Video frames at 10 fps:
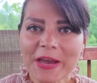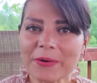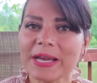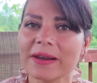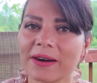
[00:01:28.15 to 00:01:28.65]

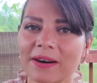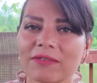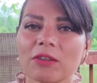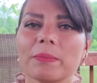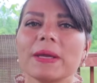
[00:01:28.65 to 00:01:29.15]
very
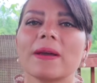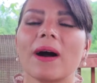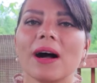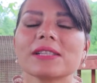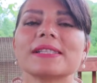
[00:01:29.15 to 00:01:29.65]
careful
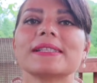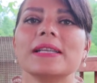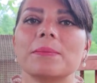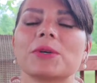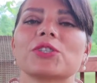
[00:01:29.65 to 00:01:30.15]
because
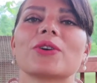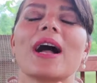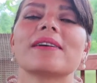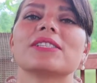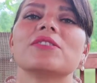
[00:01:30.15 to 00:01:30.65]
temperature
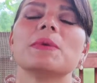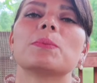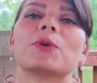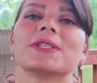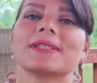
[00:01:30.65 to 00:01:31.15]
has to be
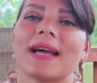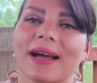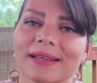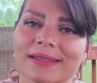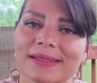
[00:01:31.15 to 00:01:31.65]

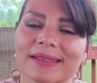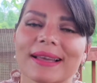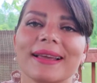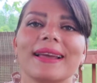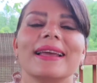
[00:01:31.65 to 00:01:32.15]
precise.
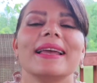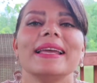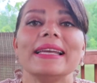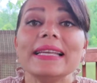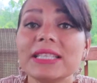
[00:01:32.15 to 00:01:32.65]

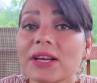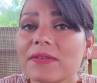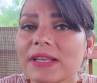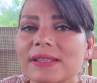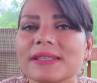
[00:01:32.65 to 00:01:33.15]
Each
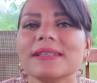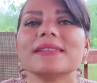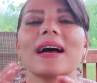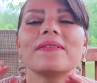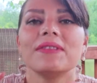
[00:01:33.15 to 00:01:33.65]
of these
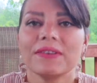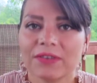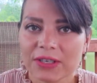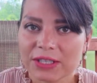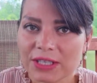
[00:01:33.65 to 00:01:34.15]
teas have
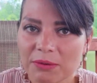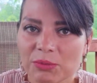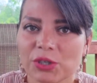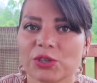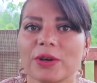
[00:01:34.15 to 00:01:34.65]
different
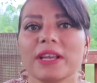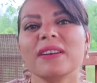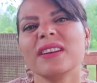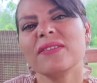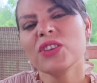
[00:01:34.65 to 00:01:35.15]
temperature,
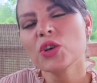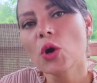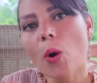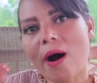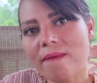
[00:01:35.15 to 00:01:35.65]
and if you
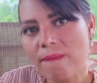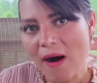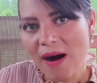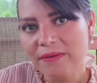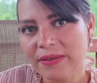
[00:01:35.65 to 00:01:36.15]
go
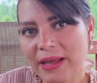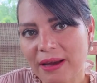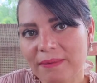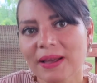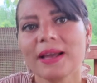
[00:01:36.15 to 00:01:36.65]
above
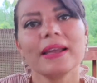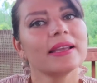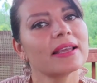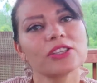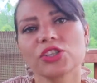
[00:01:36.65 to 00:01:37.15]
them,
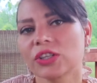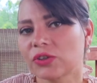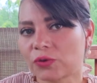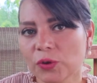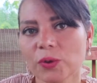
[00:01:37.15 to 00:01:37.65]
it can
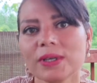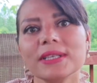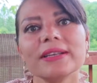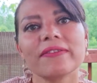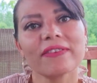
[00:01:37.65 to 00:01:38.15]
just
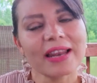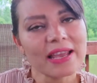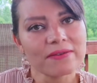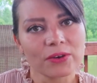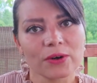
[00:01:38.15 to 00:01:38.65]
ruin the
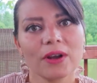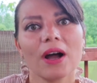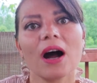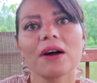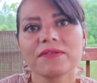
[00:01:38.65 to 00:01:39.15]
flavor
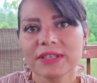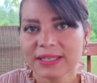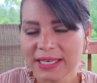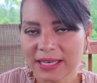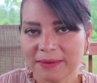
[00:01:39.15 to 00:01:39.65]
of the
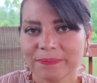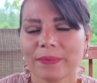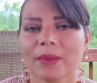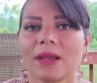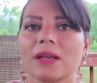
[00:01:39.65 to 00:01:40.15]
tea.
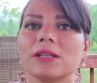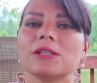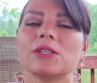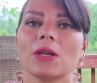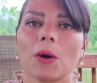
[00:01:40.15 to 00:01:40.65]

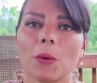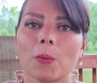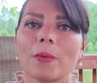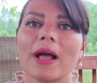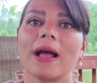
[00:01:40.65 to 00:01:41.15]
So